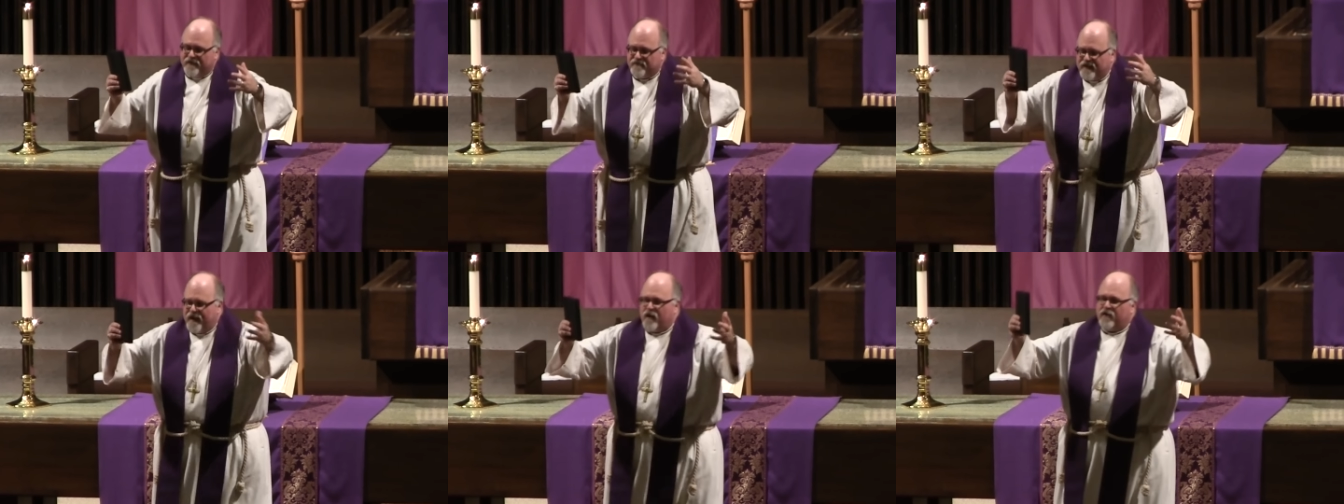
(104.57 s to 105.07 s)

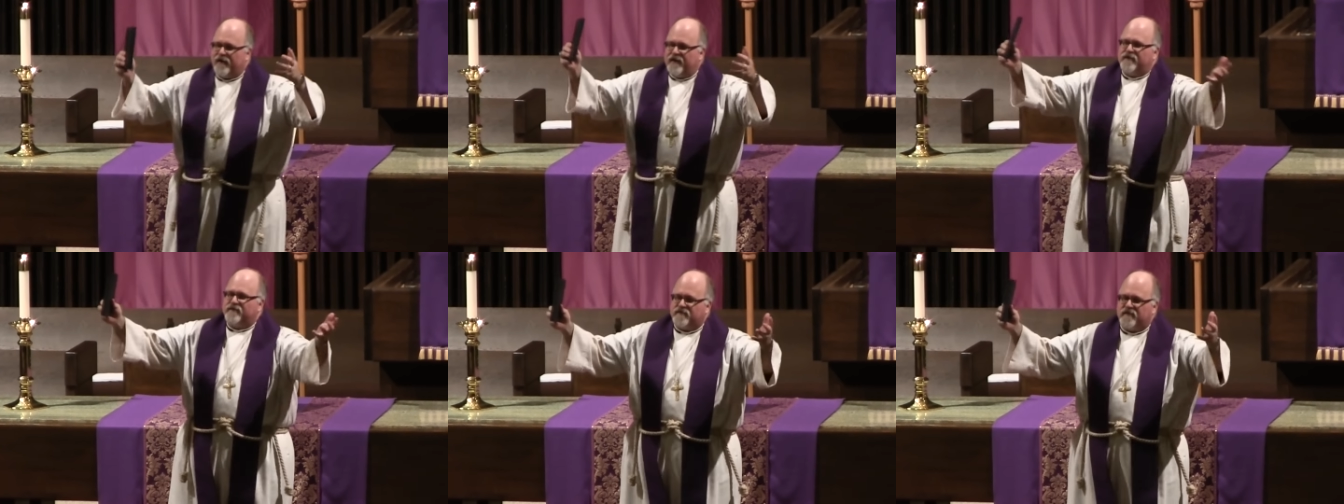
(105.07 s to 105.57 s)
And there
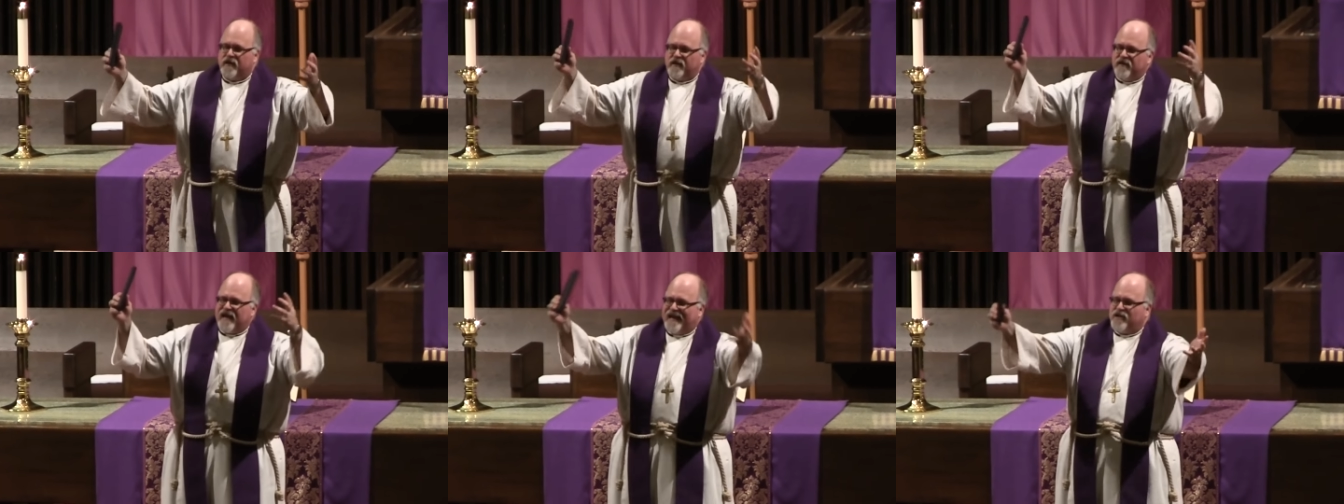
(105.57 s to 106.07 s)
is
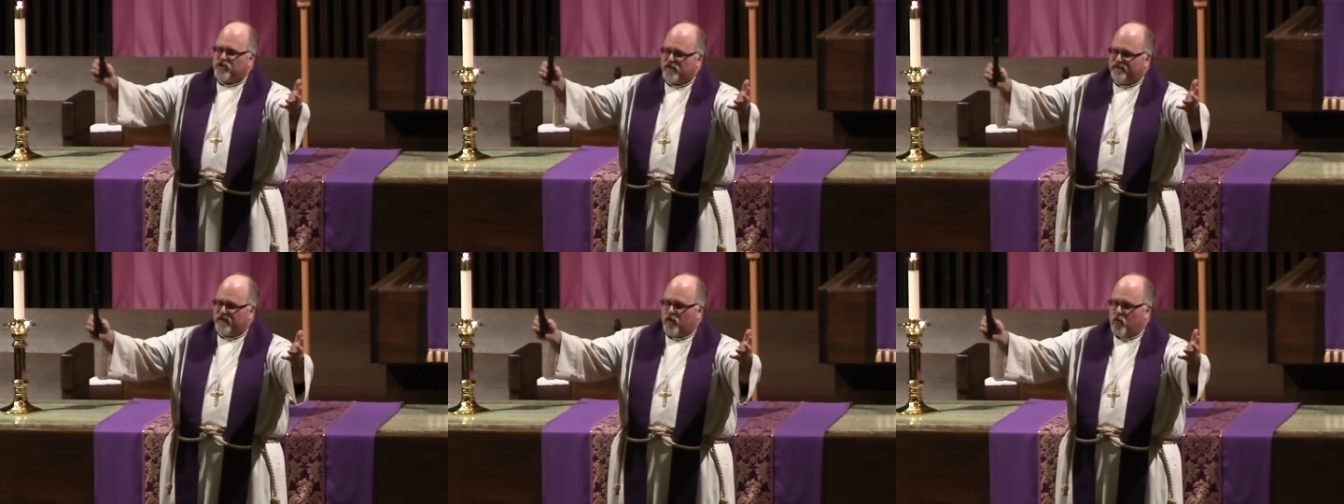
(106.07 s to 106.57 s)
the
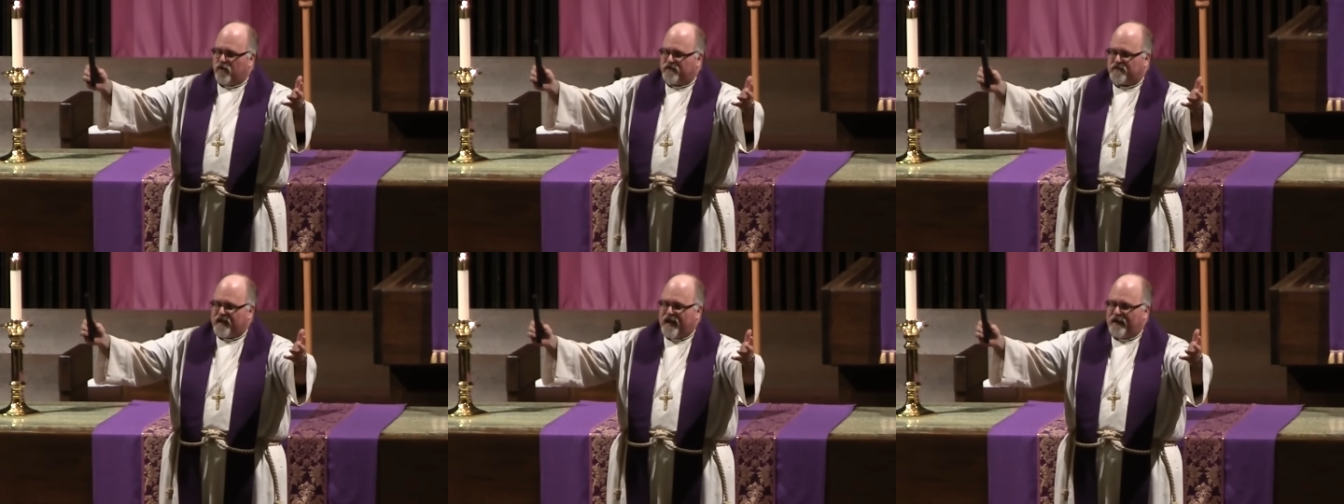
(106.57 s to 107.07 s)
angel of the
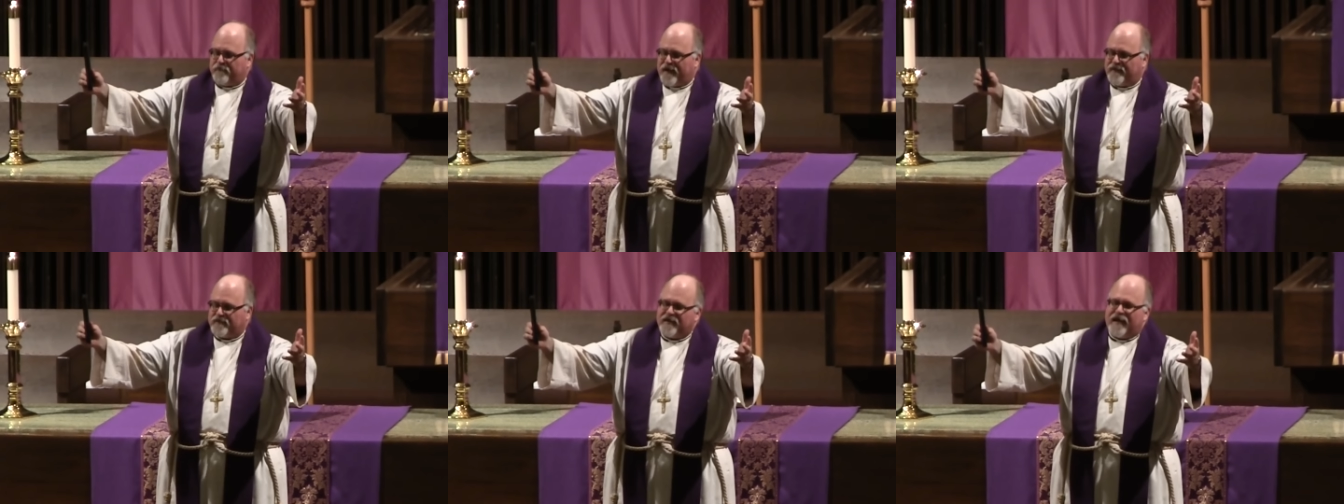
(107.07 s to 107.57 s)
Lord standing
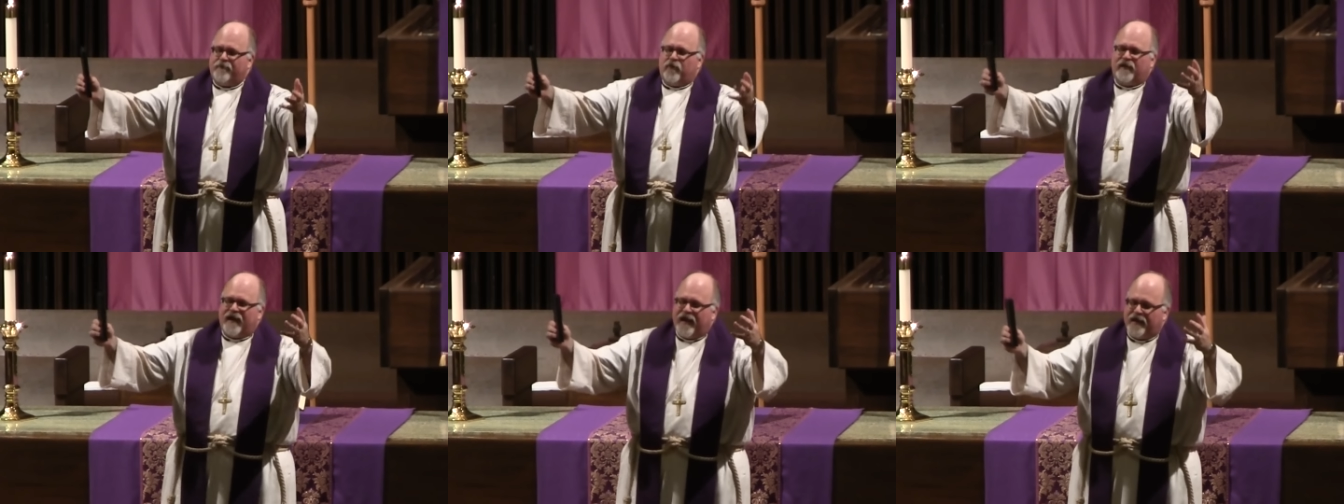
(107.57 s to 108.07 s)
by the
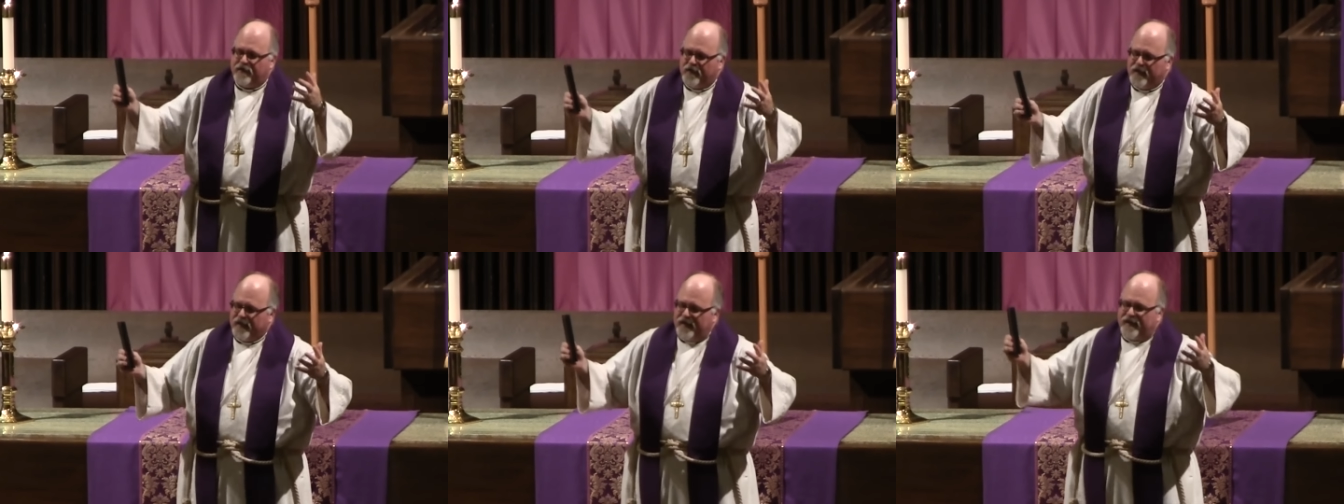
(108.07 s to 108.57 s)
table.
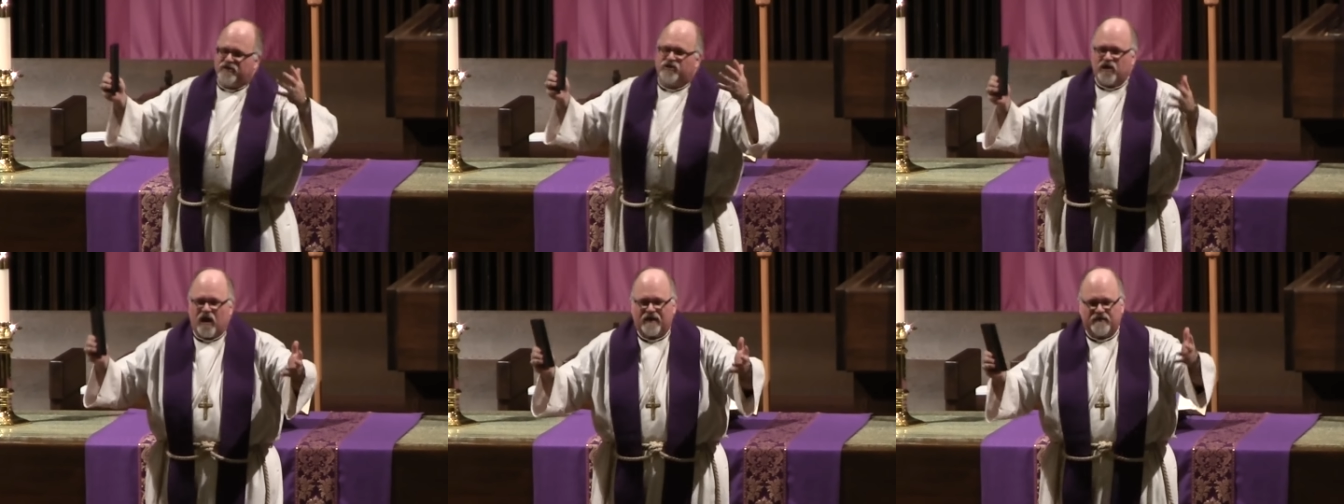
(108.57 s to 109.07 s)
And he is
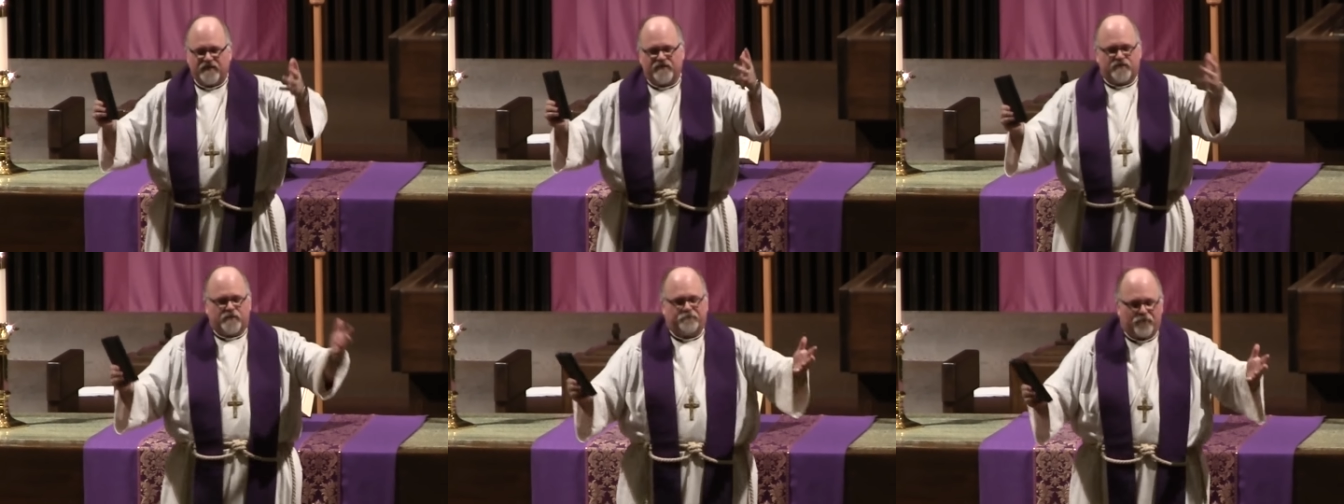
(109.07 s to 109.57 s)
shocked,
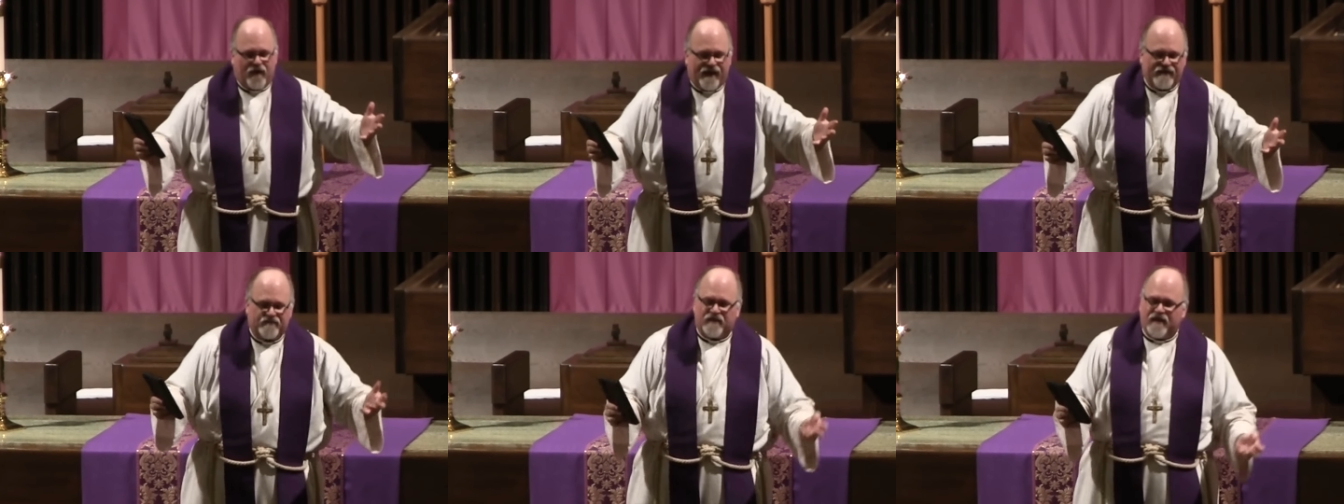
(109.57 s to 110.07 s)
he is
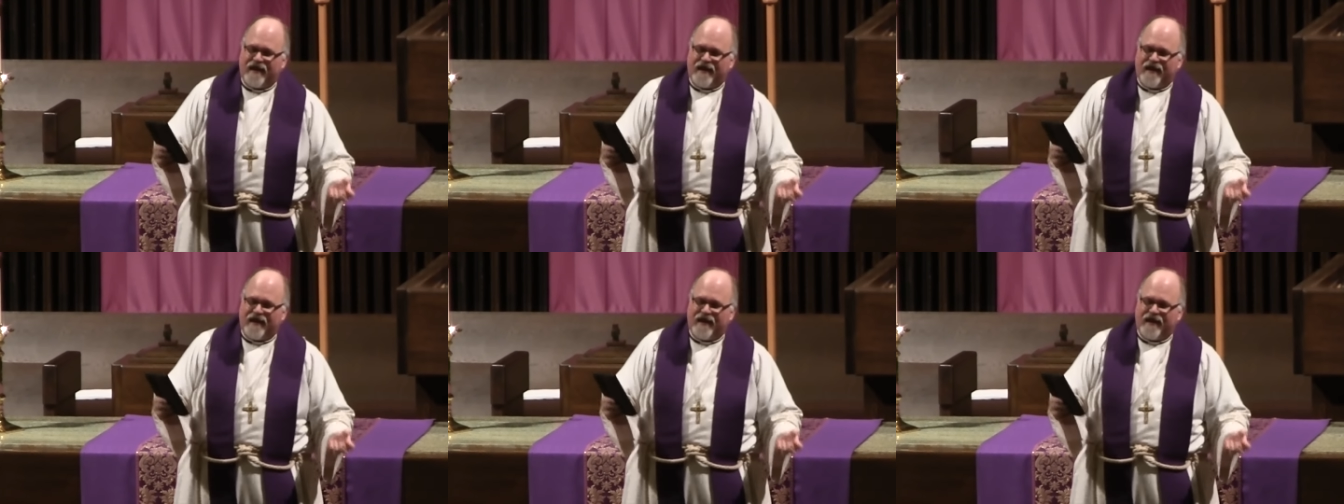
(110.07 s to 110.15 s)
surprised.